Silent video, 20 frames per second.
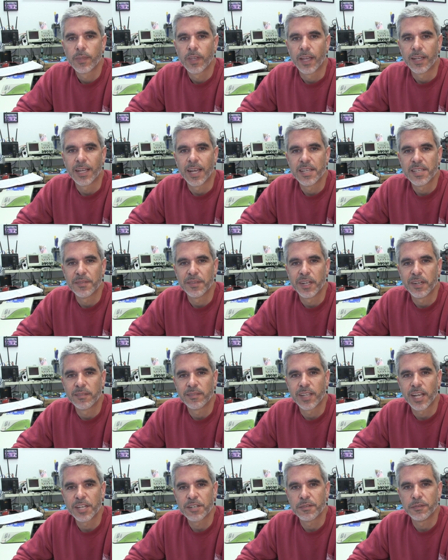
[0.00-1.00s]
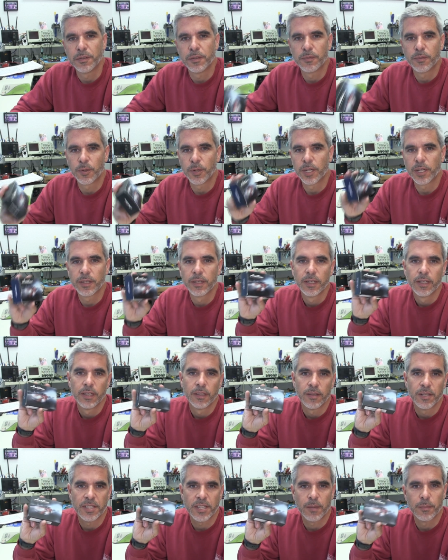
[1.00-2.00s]
Hey guys, I've done a flash review for you.
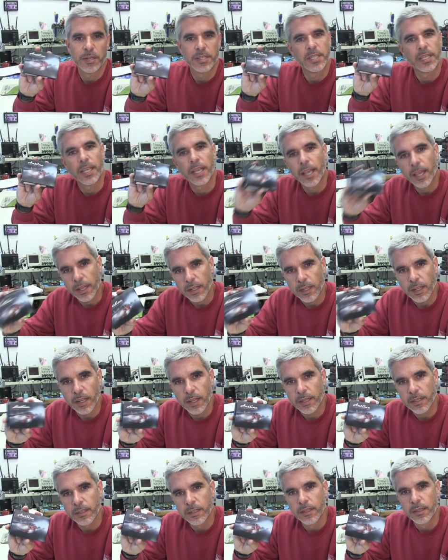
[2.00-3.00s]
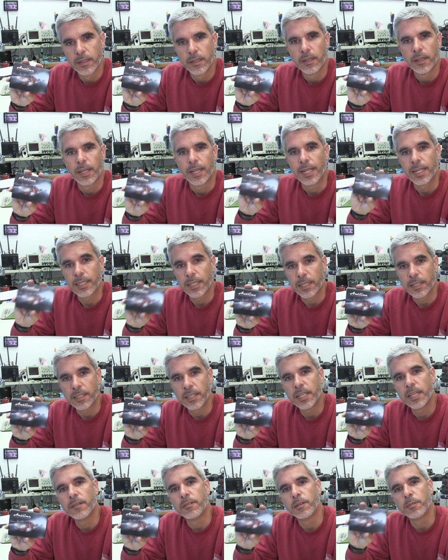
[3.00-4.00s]
This time it's the Antline
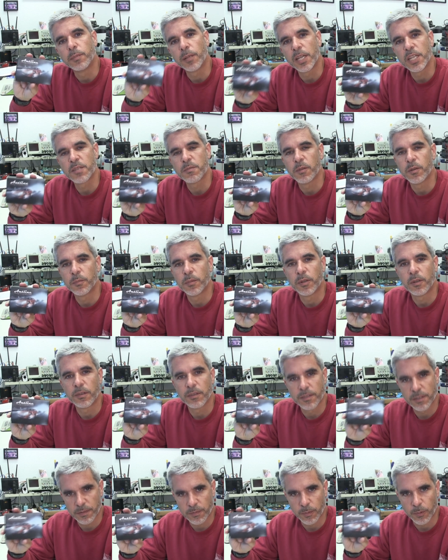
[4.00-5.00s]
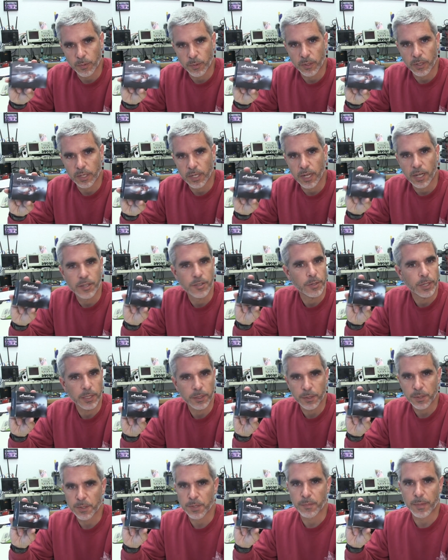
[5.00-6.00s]
LED replacement bulbs for
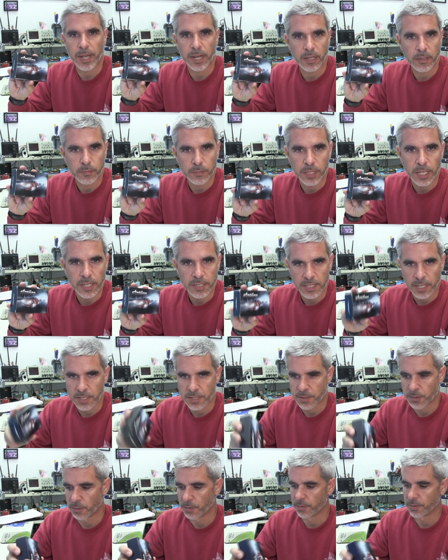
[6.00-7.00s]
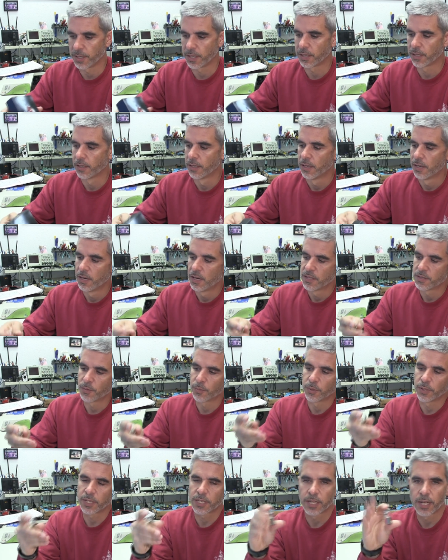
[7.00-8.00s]
trailers, backup lights, that sort of thing. So
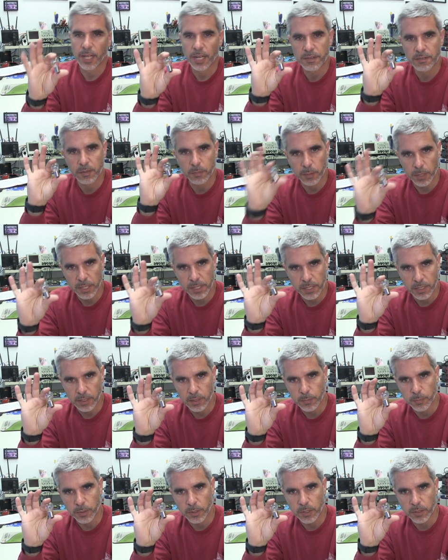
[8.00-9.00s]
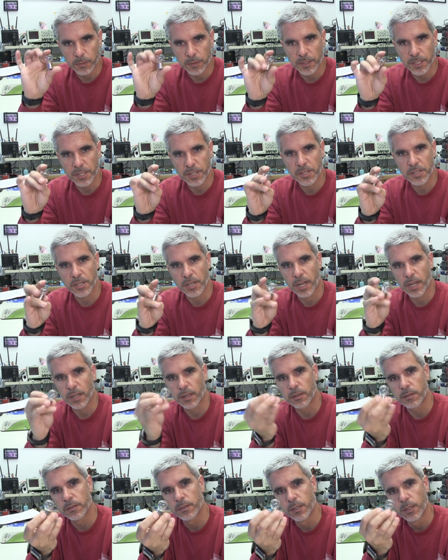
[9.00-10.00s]
what we're looking at is replacing a bulb of this
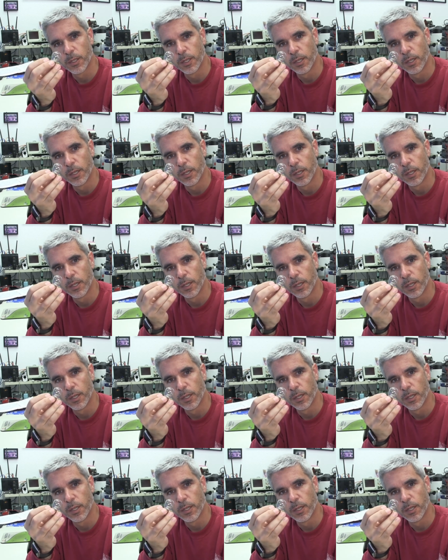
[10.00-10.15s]
style